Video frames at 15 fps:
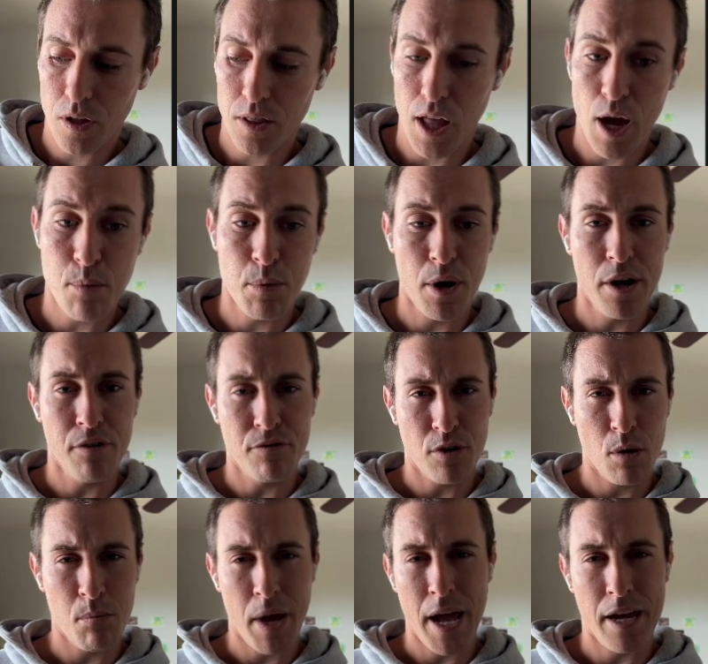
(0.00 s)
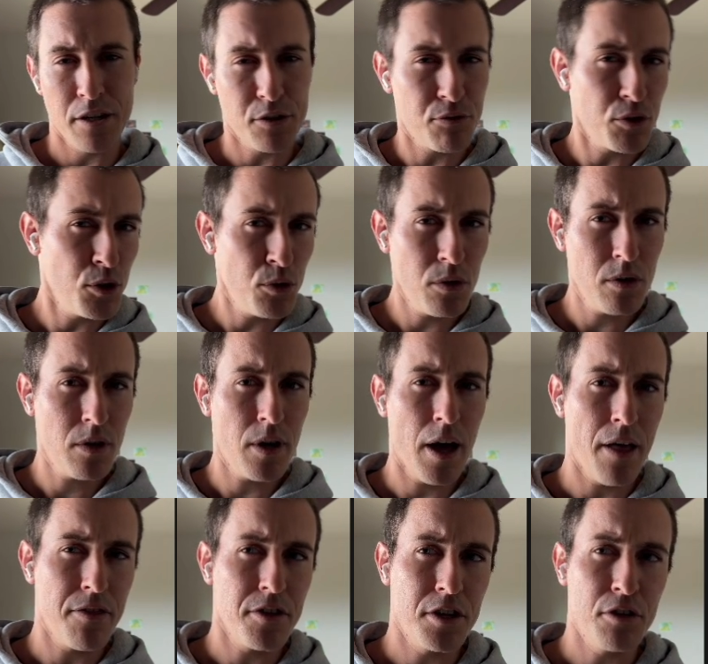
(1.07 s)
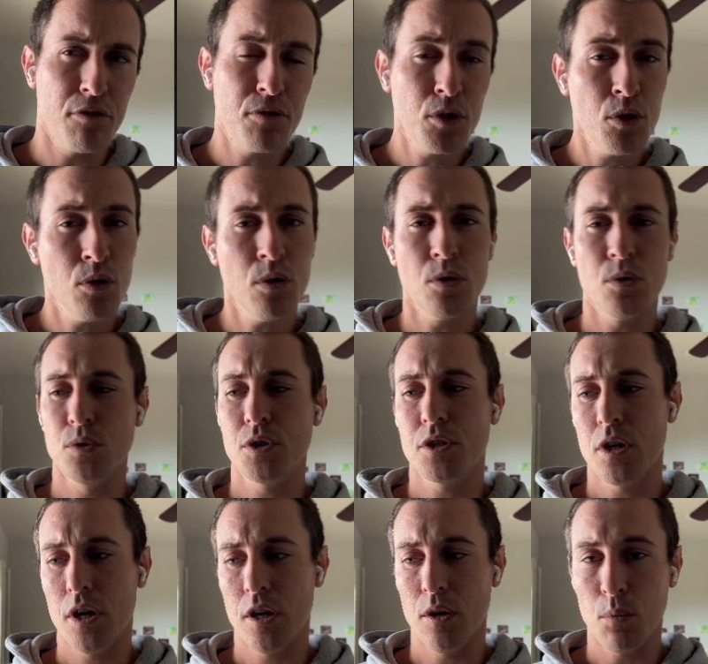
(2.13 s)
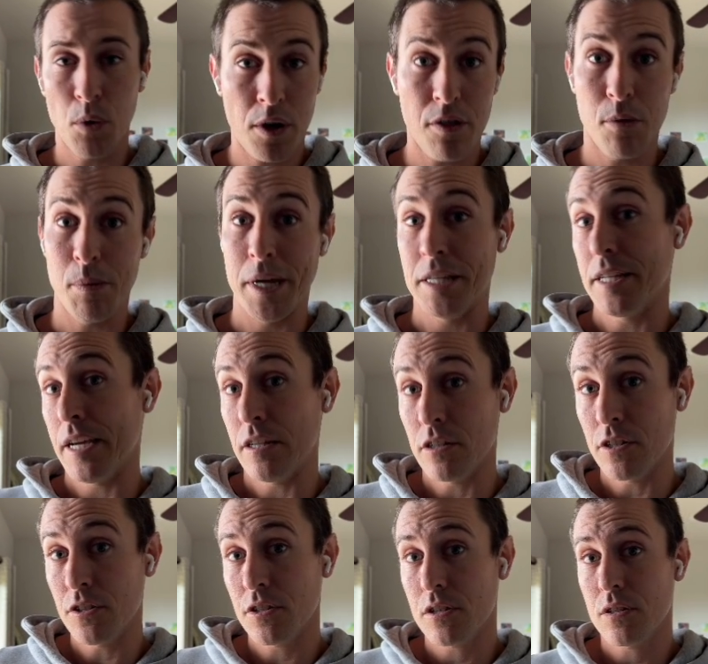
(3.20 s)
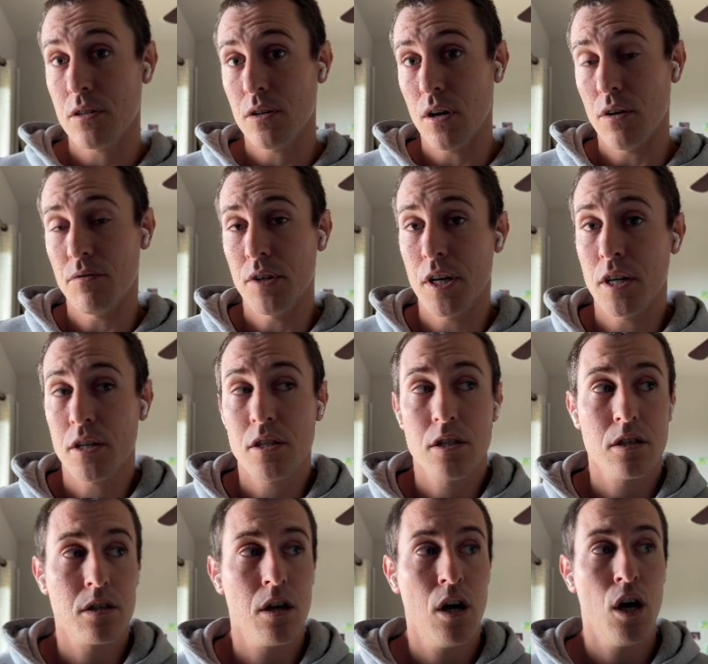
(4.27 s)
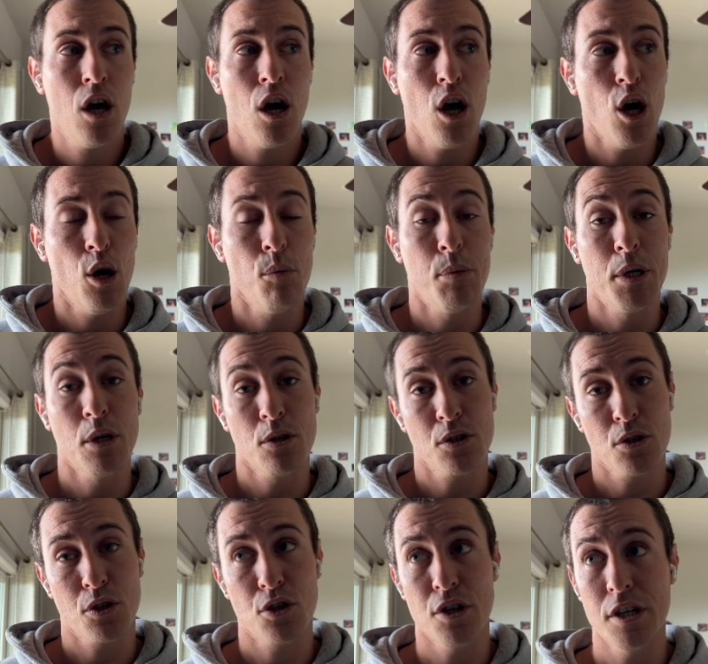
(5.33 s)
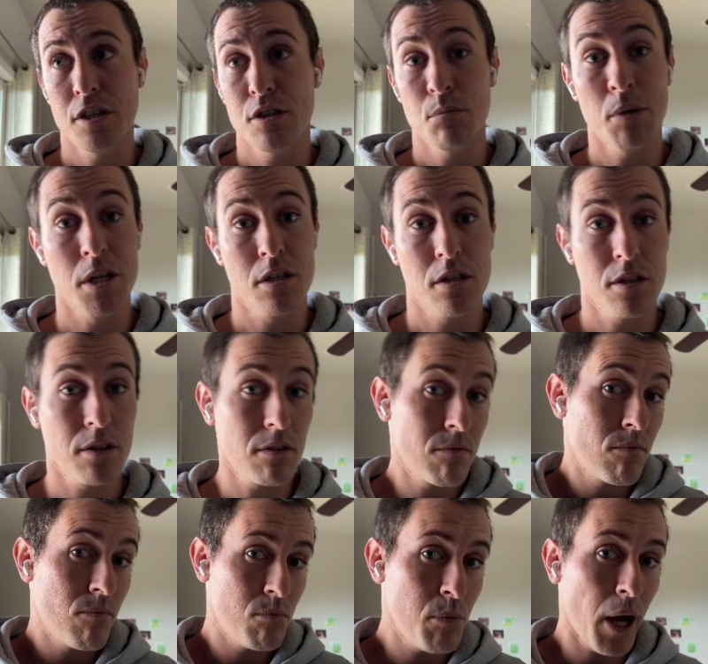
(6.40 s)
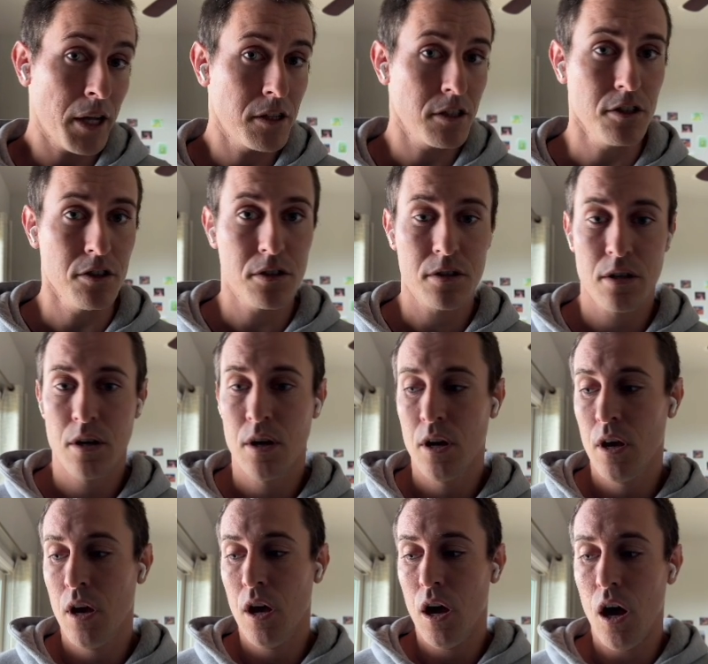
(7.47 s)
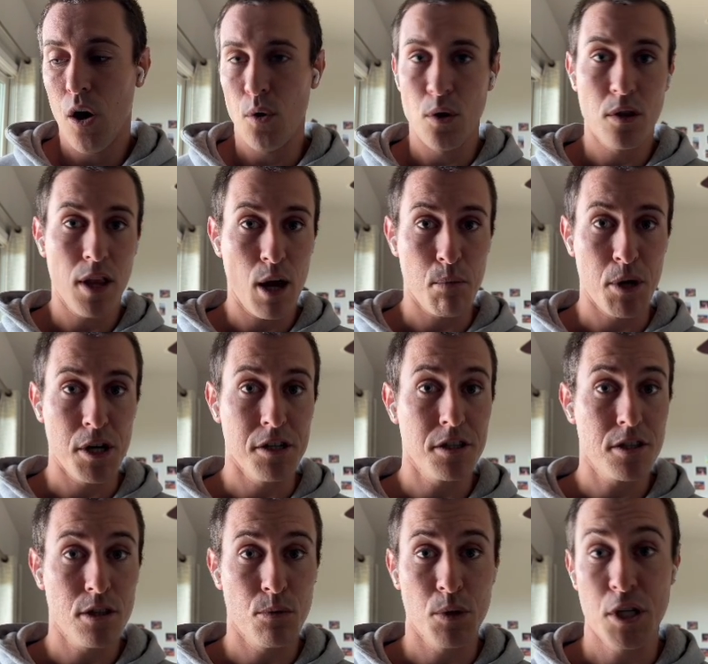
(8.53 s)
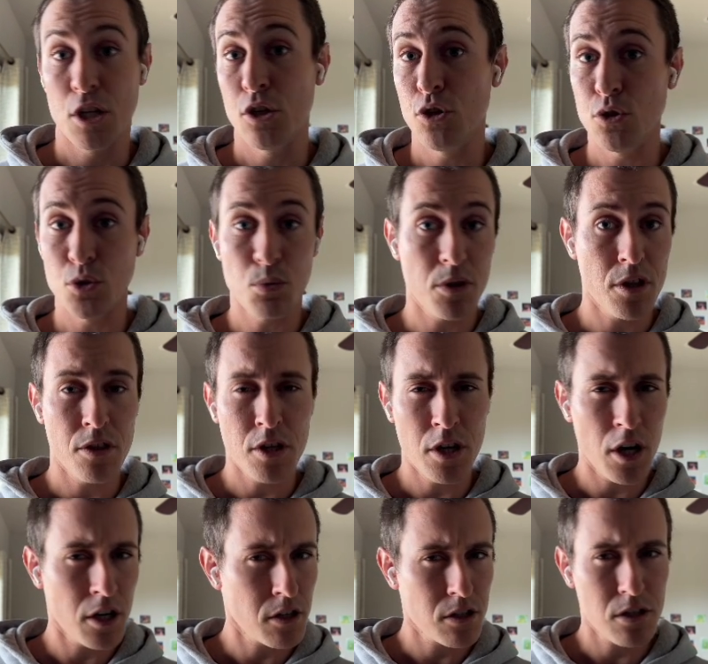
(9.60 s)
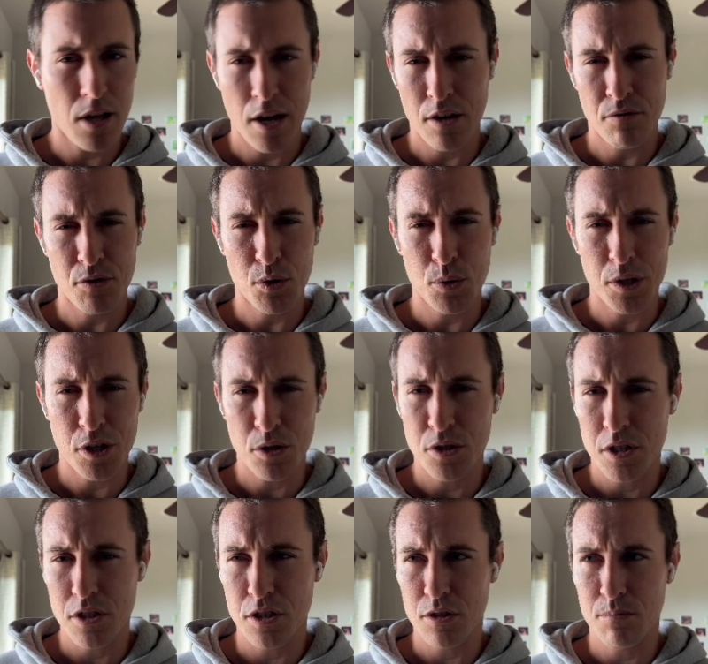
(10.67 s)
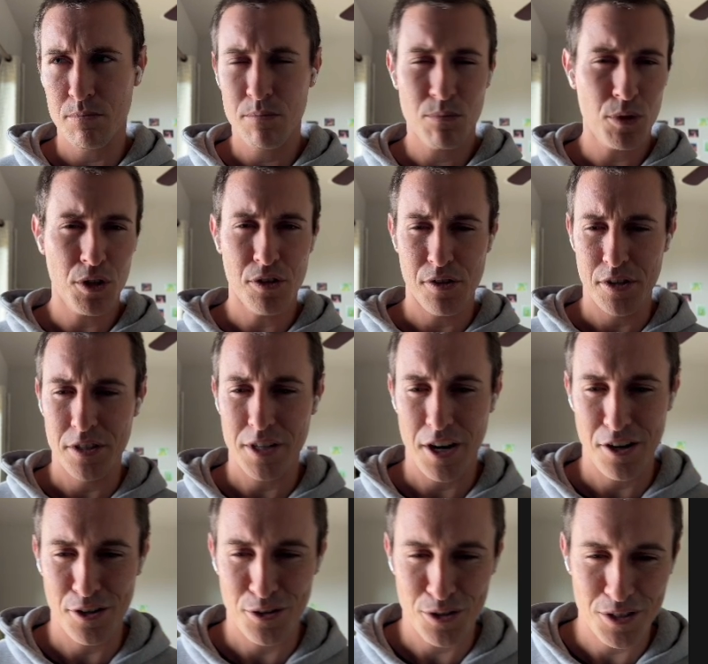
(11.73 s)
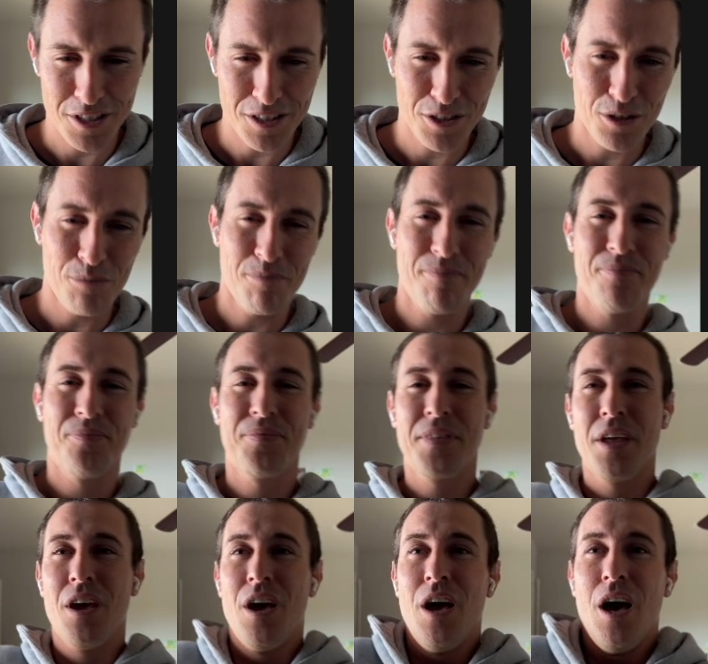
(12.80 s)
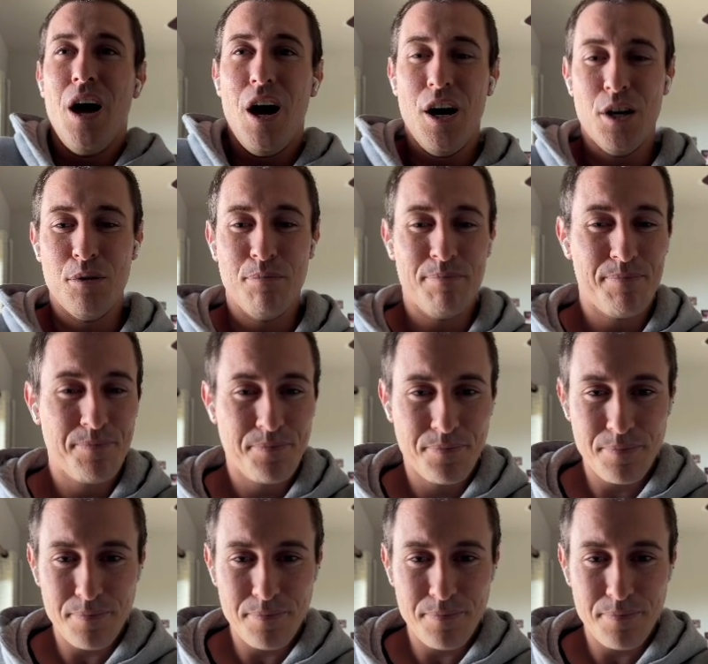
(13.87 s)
a library from Anthony Fu, who's one of the maintainers of Nuxt, but he also creates amazing packages or libraries that we can use within the Nuxt and Vue ecosystem, really the entire ecosystem. Um,